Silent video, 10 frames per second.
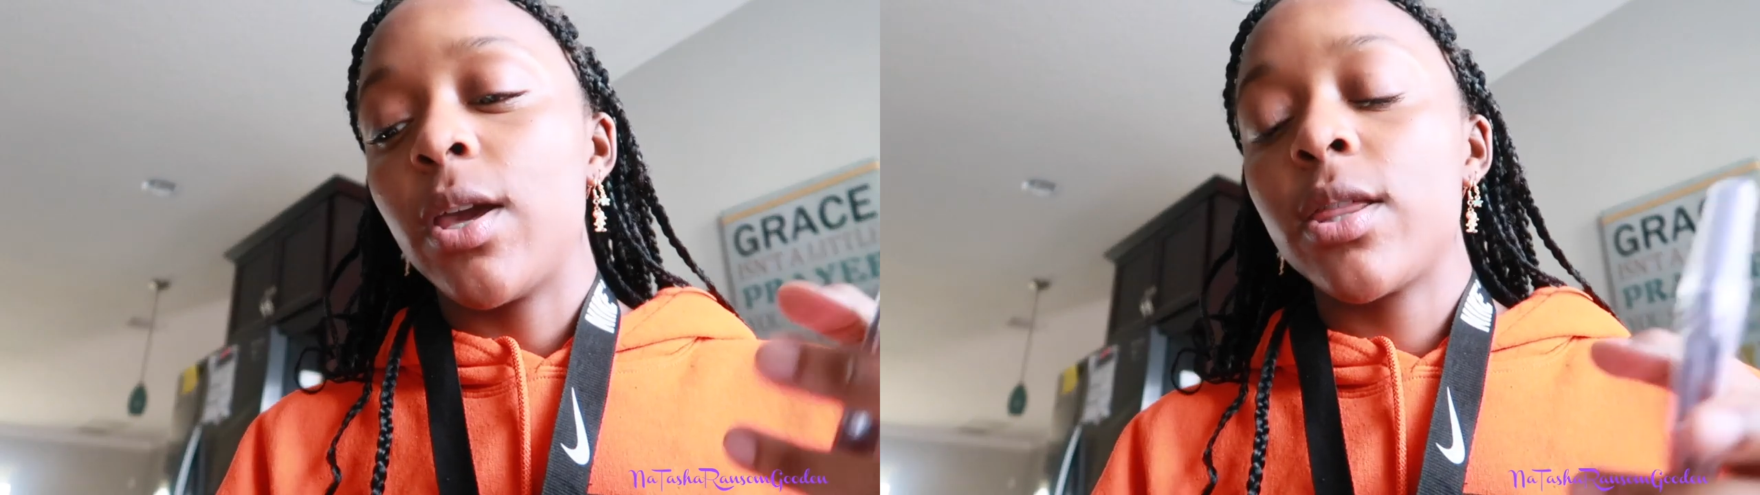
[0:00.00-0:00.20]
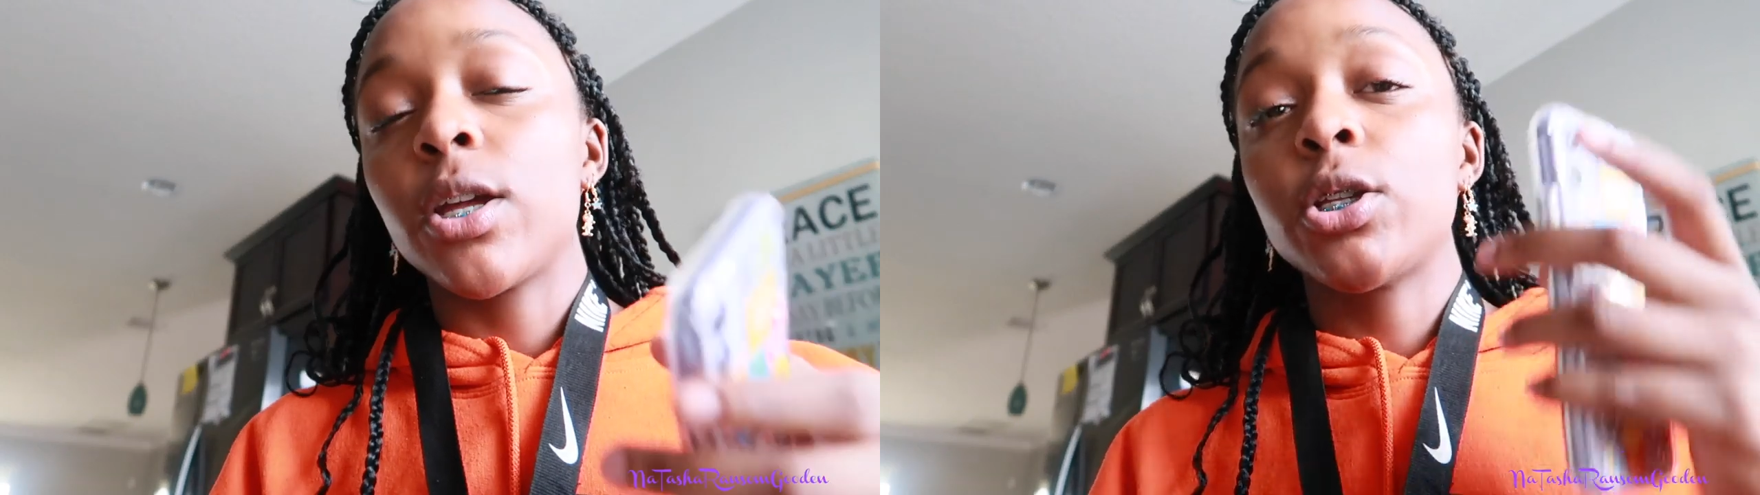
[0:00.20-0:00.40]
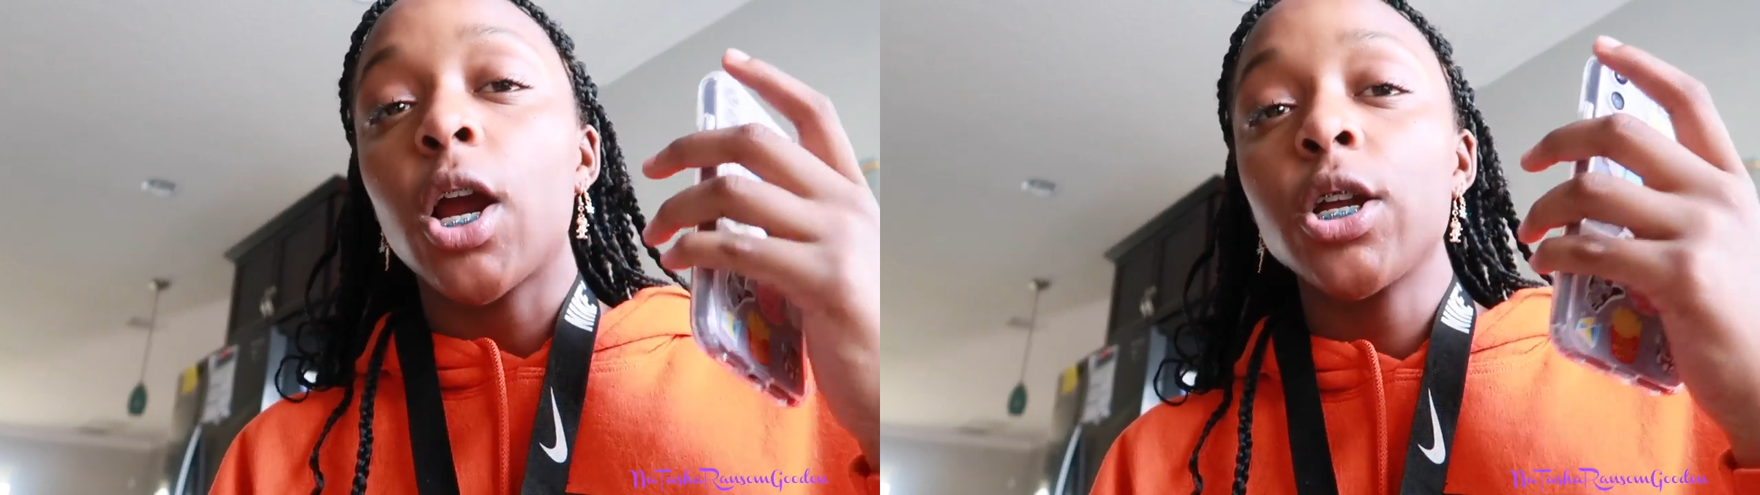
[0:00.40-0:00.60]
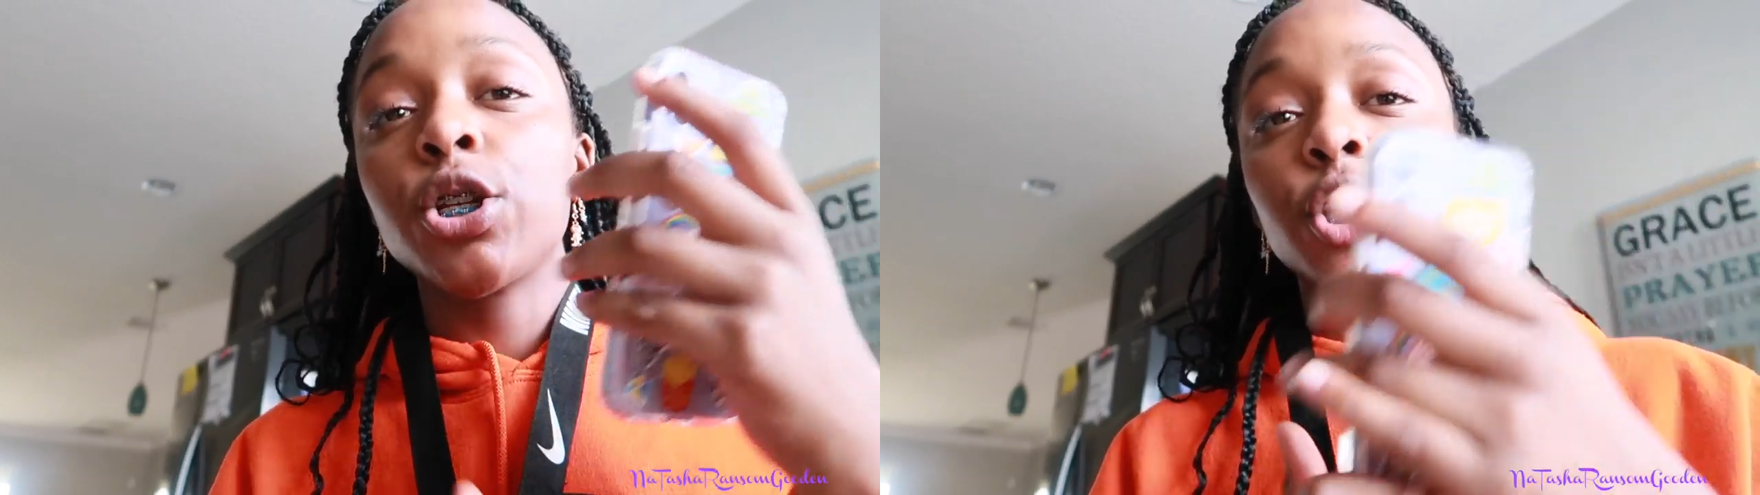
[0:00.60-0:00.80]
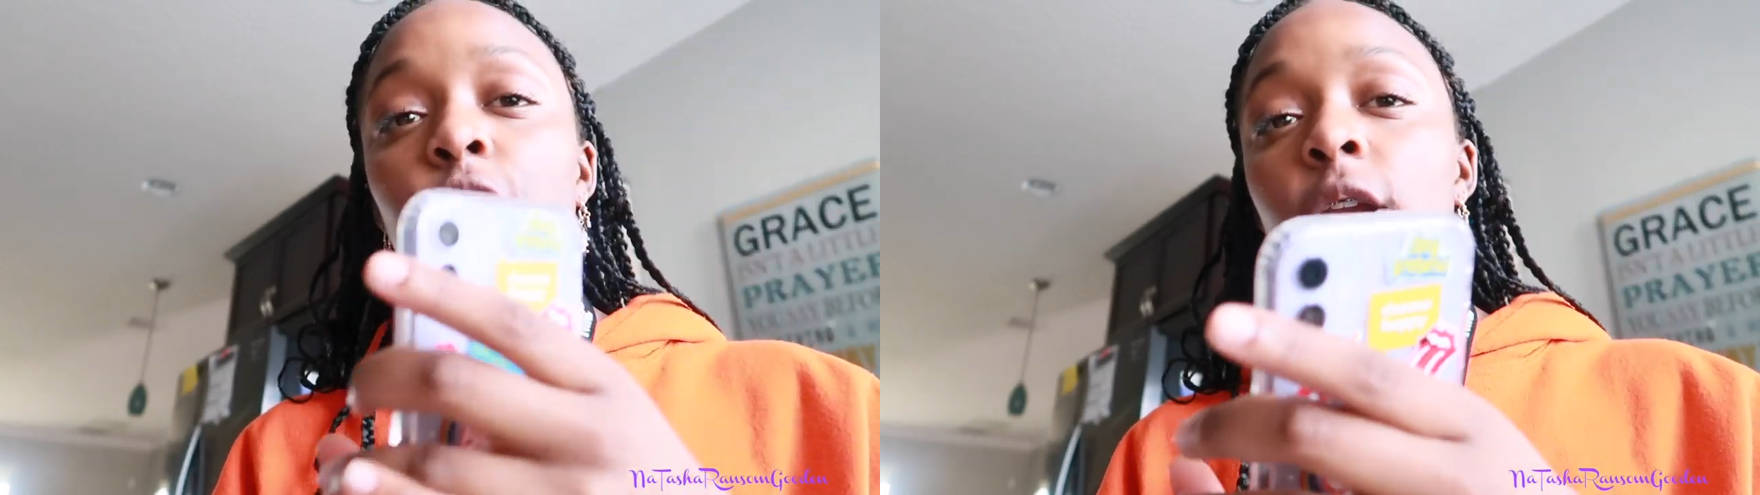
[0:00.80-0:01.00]
with a
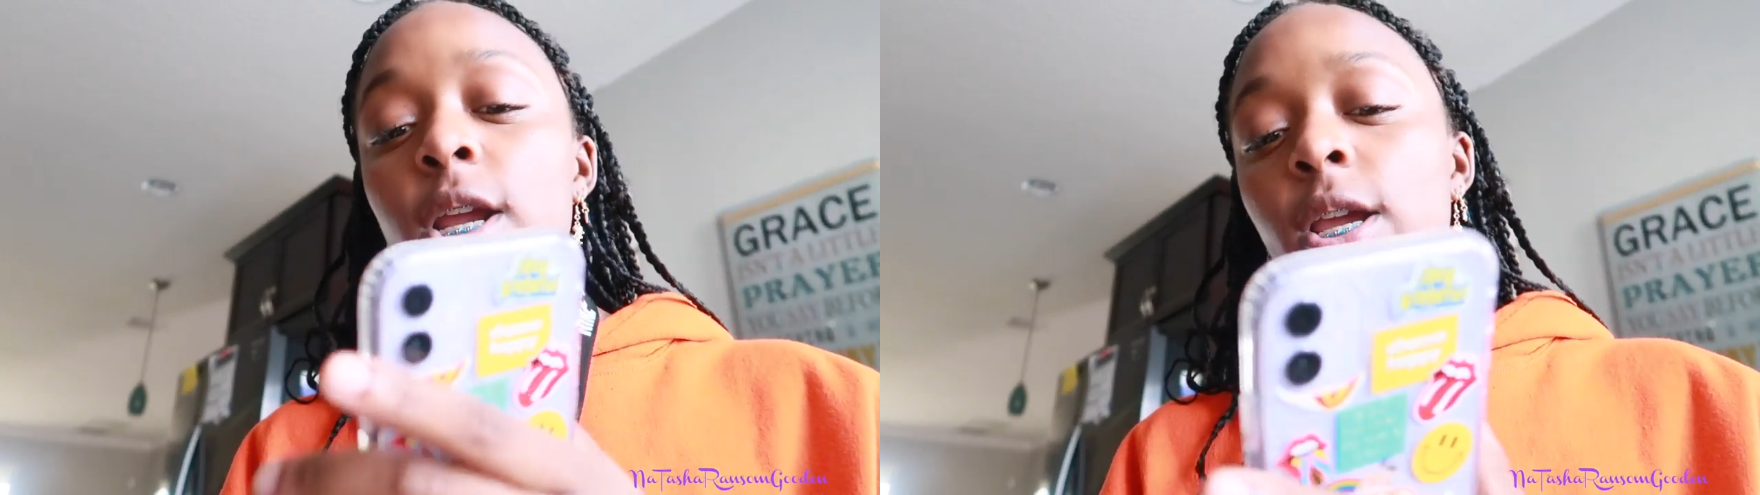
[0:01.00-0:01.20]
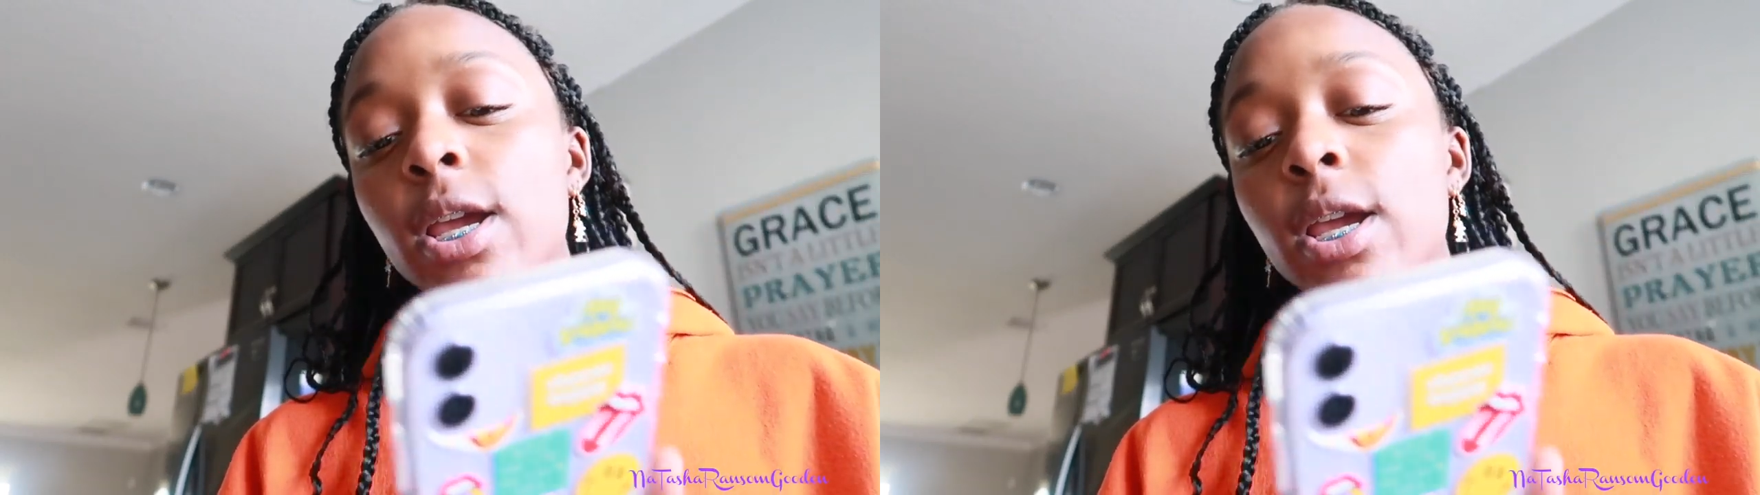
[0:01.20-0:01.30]
charger